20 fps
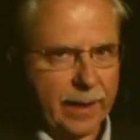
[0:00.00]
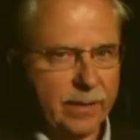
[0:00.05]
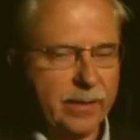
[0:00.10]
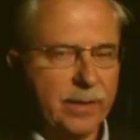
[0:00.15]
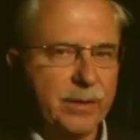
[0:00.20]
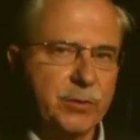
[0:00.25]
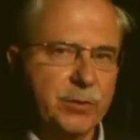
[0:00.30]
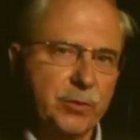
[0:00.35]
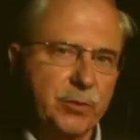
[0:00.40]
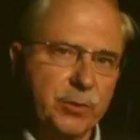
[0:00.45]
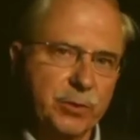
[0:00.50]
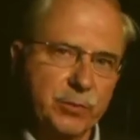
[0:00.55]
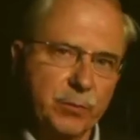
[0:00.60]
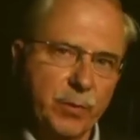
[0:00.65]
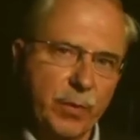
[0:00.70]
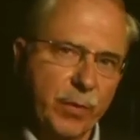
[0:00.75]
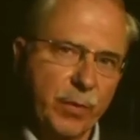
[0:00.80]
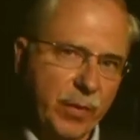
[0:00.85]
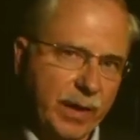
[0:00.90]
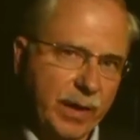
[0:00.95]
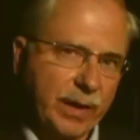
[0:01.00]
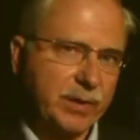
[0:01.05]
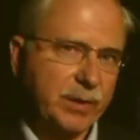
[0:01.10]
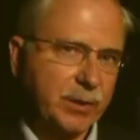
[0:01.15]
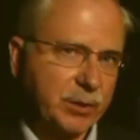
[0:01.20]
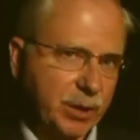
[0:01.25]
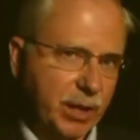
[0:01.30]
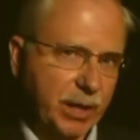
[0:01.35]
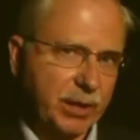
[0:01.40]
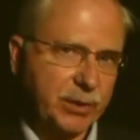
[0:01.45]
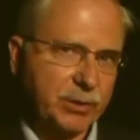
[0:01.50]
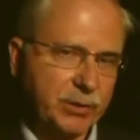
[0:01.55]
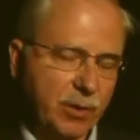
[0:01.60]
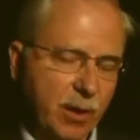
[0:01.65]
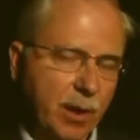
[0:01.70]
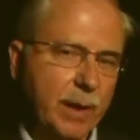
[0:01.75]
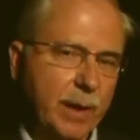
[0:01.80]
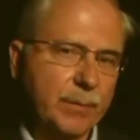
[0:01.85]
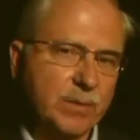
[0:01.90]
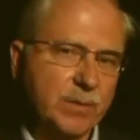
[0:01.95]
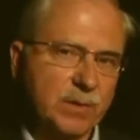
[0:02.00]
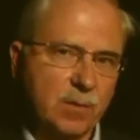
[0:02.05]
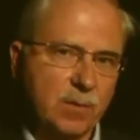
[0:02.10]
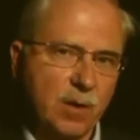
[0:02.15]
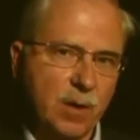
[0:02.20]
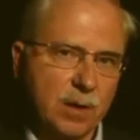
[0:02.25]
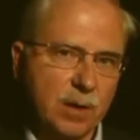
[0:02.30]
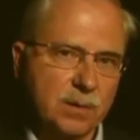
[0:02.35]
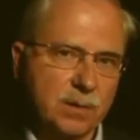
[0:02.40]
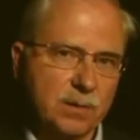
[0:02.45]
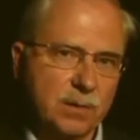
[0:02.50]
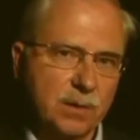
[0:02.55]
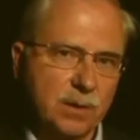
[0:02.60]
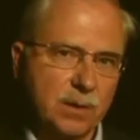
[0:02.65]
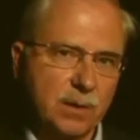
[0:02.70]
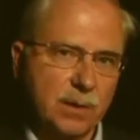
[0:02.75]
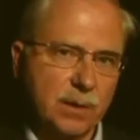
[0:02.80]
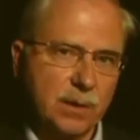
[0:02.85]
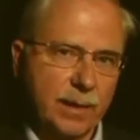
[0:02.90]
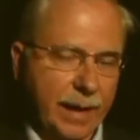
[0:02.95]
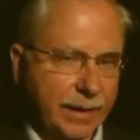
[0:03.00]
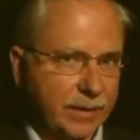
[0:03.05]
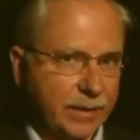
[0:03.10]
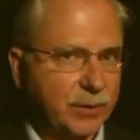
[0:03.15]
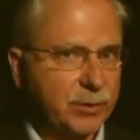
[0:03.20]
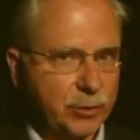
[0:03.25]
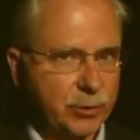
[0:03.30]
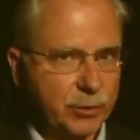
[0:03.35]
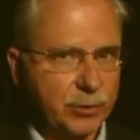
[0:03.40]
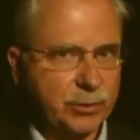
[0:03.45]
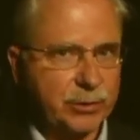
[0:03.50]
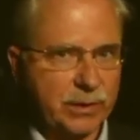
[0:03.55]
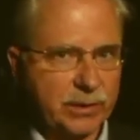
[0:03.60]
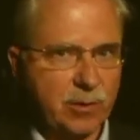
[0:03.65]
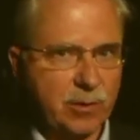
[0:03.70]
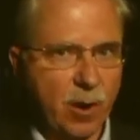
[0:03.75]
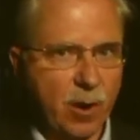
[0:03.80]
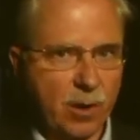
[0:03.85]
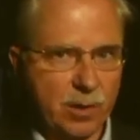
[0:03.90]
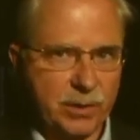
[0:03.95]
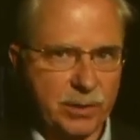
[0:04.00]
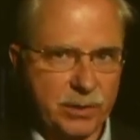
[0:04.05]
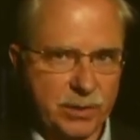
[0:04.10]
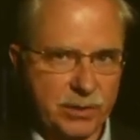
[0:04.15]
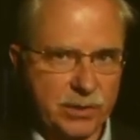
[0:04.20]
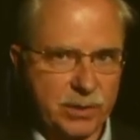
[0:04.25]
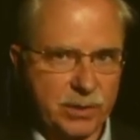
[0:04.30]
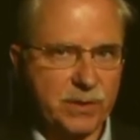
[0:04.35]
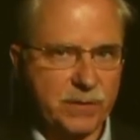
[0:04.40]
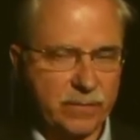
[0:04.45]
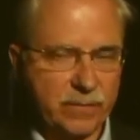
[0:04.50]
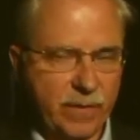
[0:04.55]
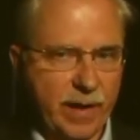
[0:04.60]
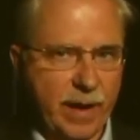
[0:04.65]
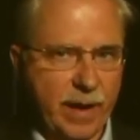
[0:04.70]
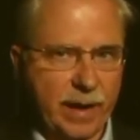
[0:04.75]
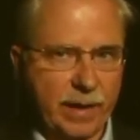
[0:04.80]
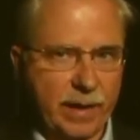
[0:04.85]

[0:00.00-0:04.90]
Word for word: Church would think to change times and laws, and the Church acknowledges this fact.